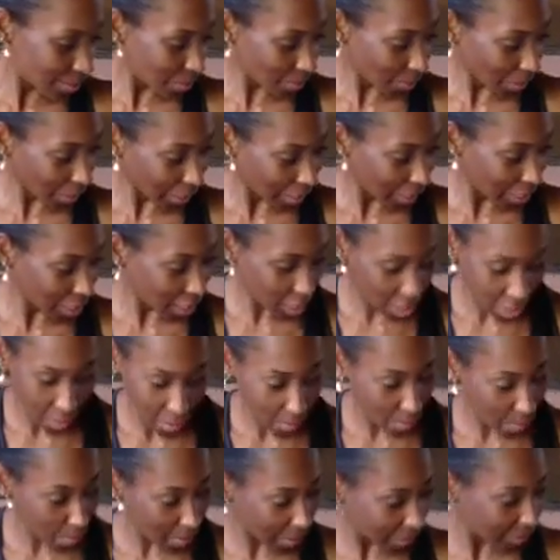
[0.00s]
my
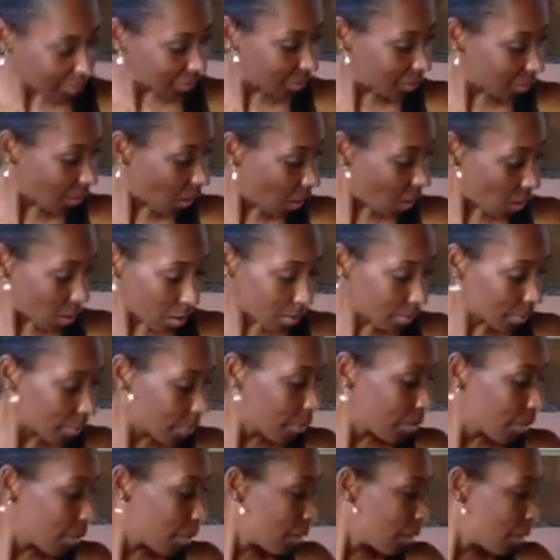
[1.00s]
gum, my salt,
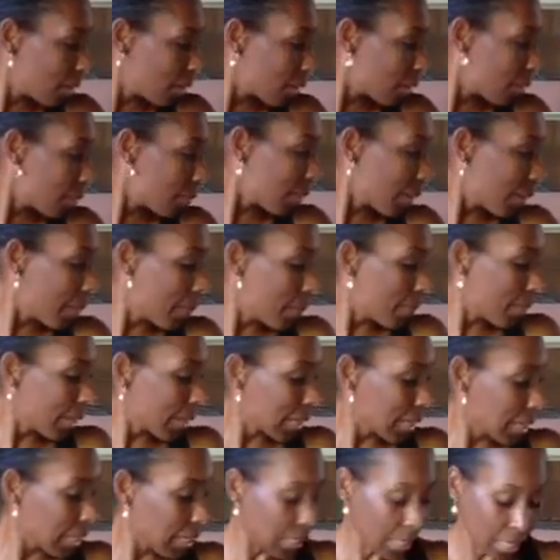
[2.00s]
my
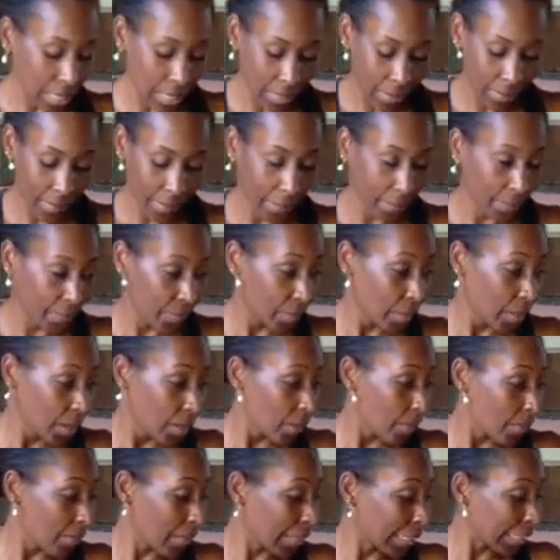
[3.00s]
money,
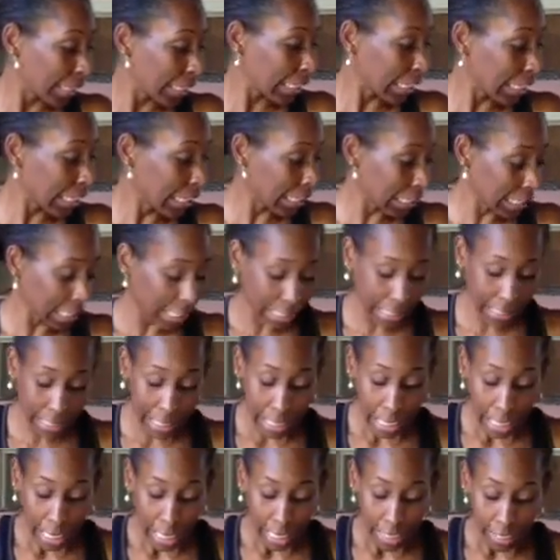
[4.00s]
my keys.
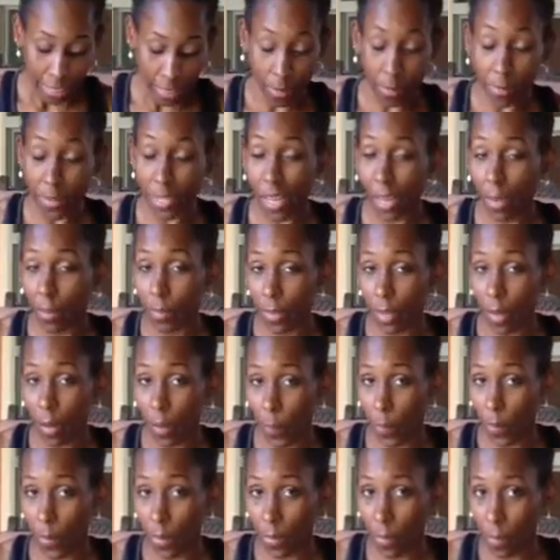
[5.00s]
Sometimes I'll
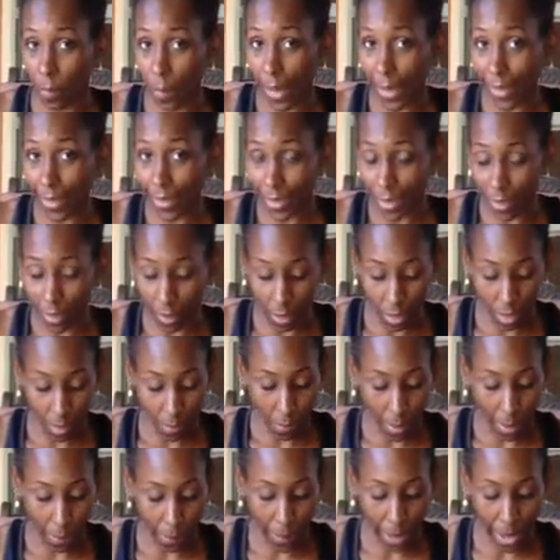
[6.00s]
put Mace in
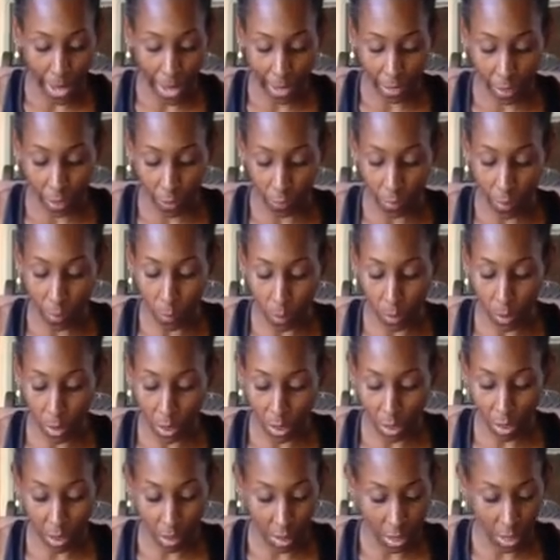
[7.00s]
my pack if I'm
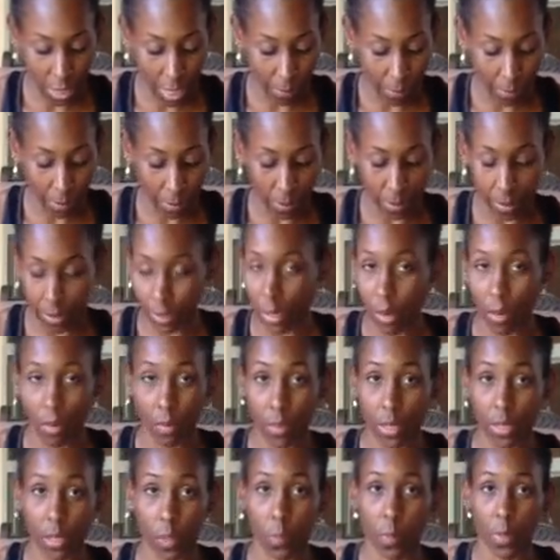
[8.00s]
running in the neighborhood because I don't
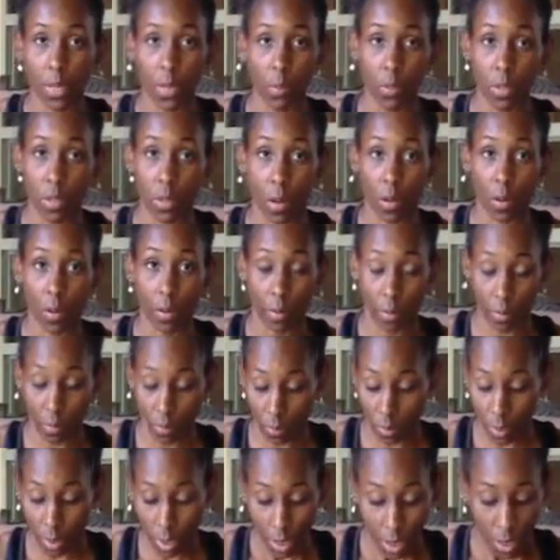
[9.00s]
like to play with
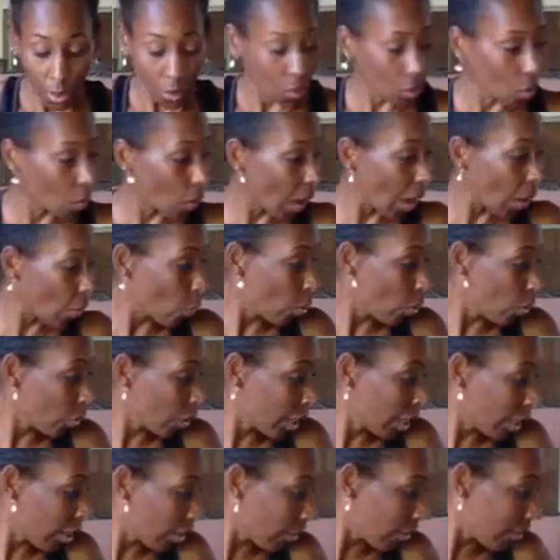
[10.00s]
dogs. So I will
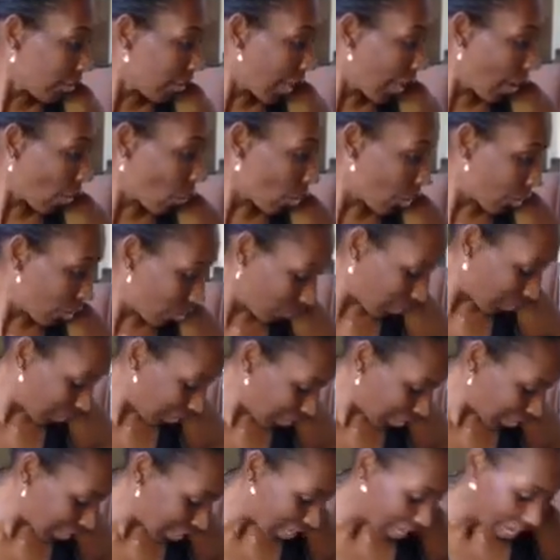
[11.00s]
carry that with me.
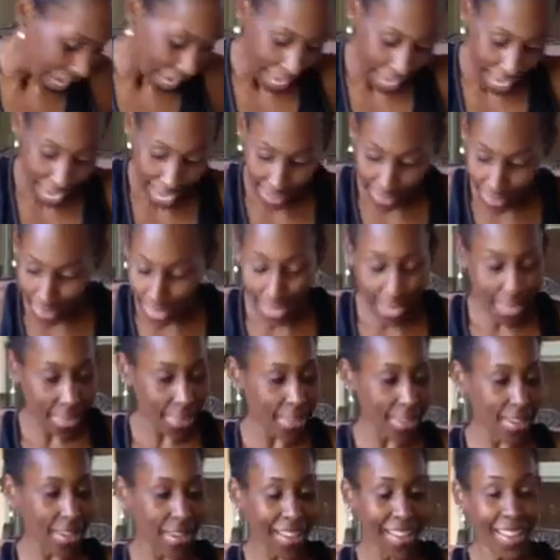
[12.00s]
And then
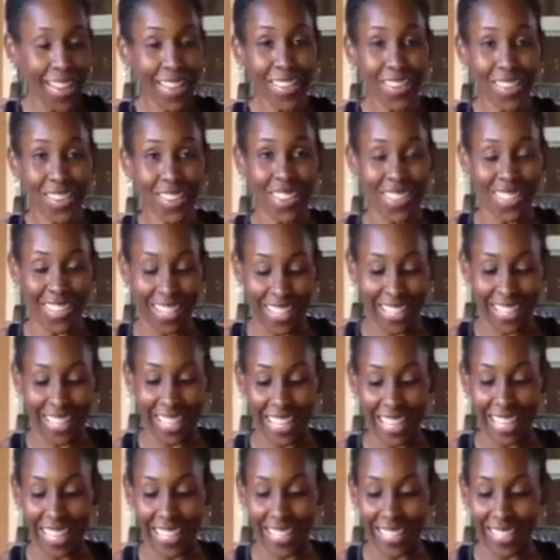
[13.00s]
the other thing
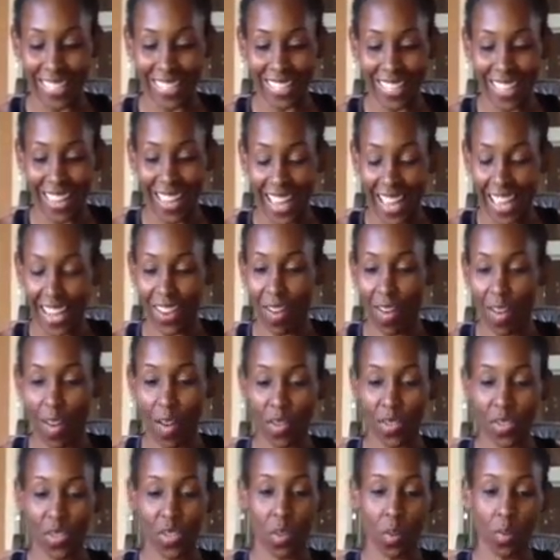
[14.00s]
is I
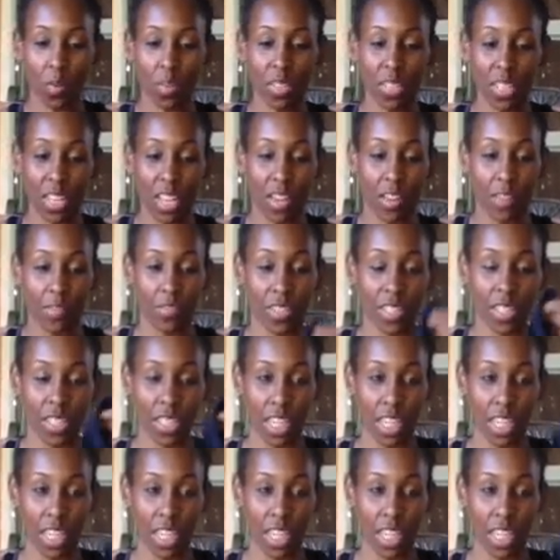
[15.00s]
also love to